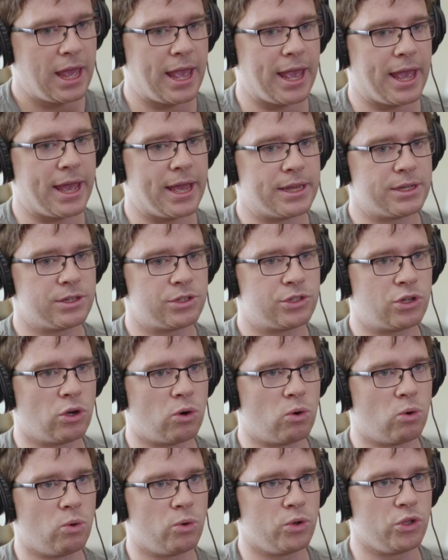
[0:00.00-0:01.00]
And
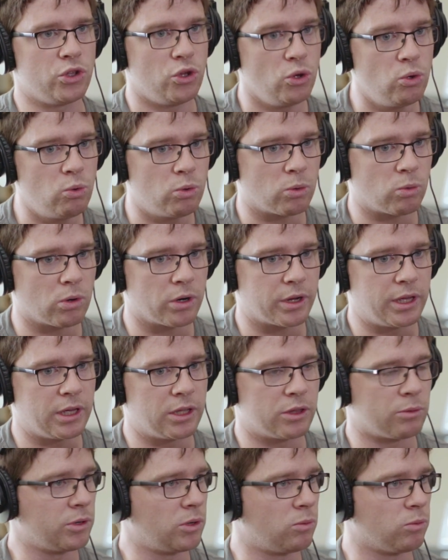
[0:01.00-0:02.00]
so you were working
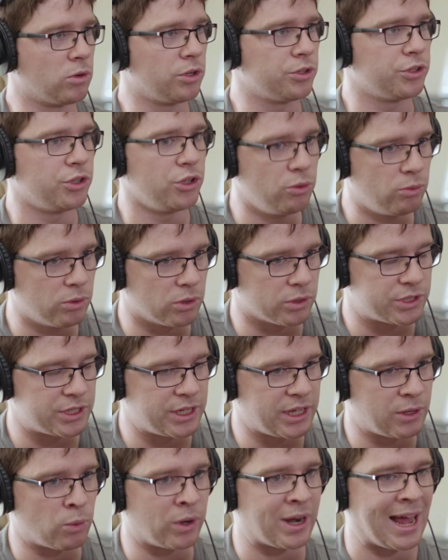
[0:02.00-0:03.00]
in the real world. You were
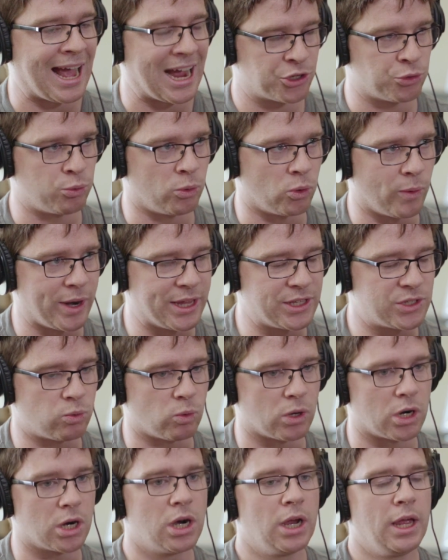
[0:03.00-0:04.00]
seeing what actual rates
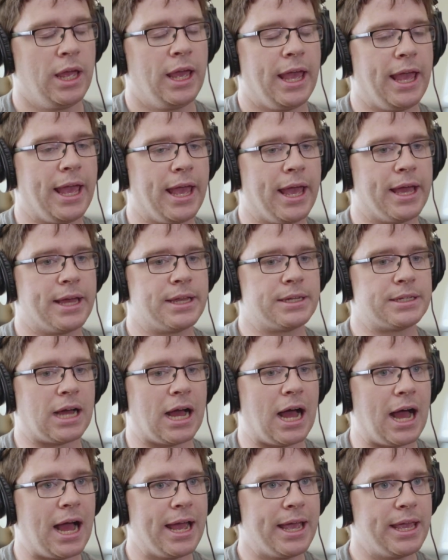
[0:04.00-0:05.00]
were. And
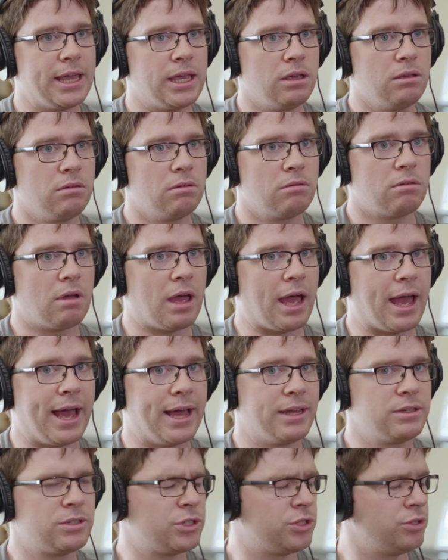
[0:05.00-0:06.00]
I
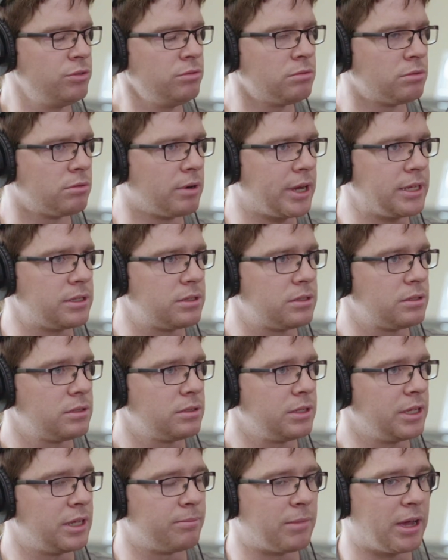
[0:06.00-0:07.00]
had student rates
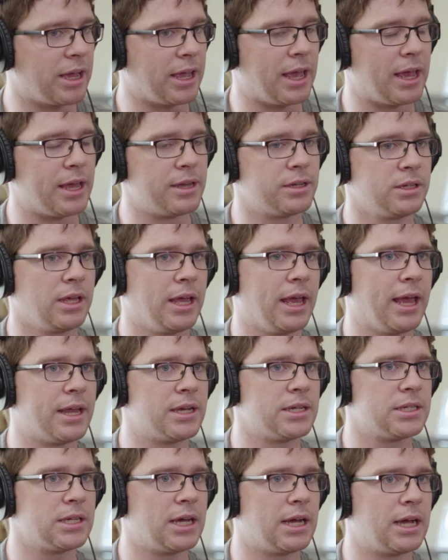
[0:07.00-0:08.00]
in my head.
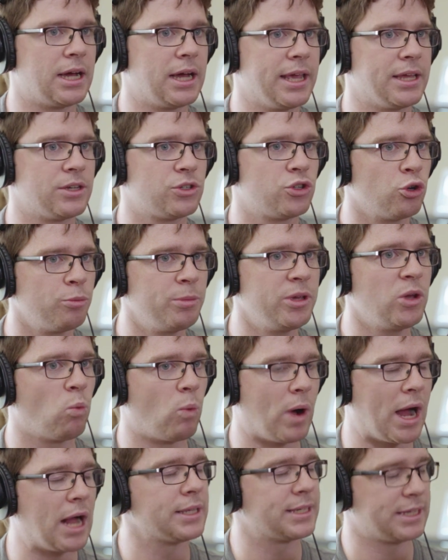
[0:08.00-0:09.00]
And it took me a
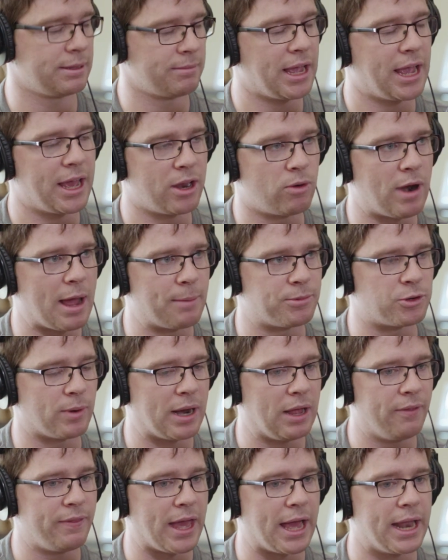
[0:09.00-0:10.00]
while to get my head wrapped
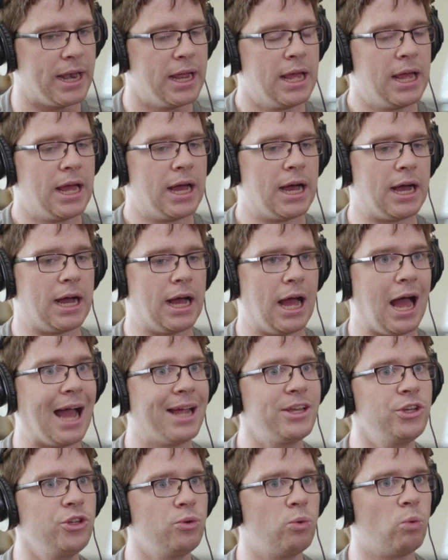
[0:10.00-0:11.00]
around that.
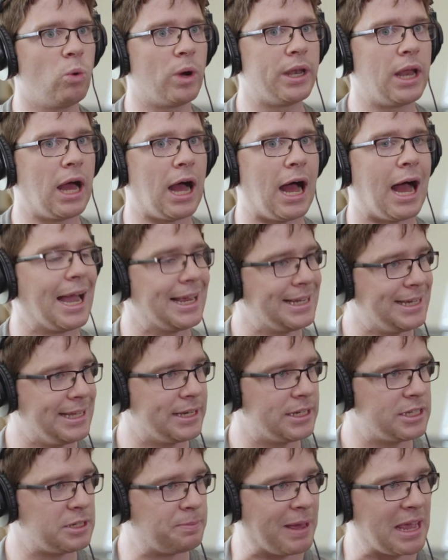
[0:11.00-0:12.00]
I knew what I
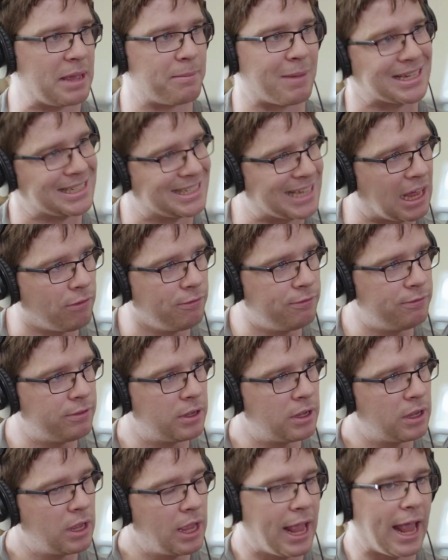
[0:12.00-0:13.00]
needed to pay myself.
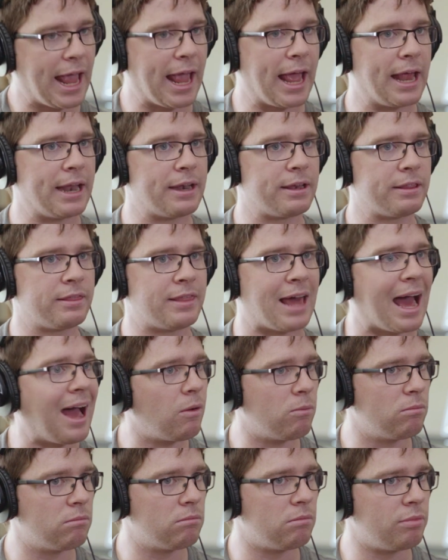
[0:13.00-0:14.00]
And
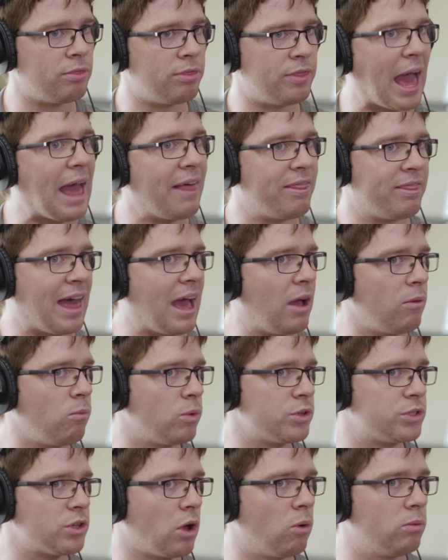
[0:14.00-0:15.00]
that
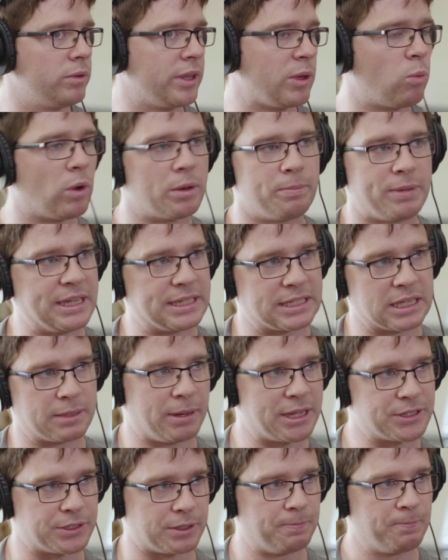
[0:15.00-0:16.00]
was only one piece of the
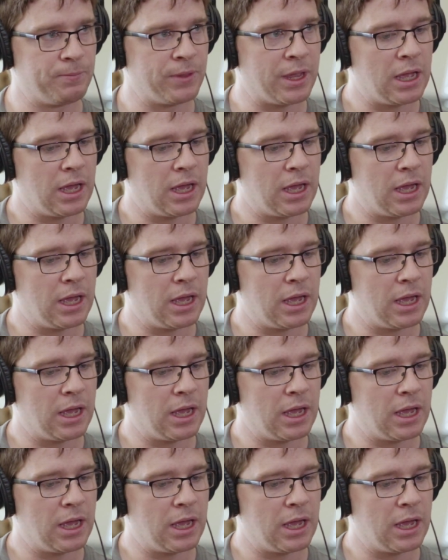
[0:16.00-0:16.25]
puzzle.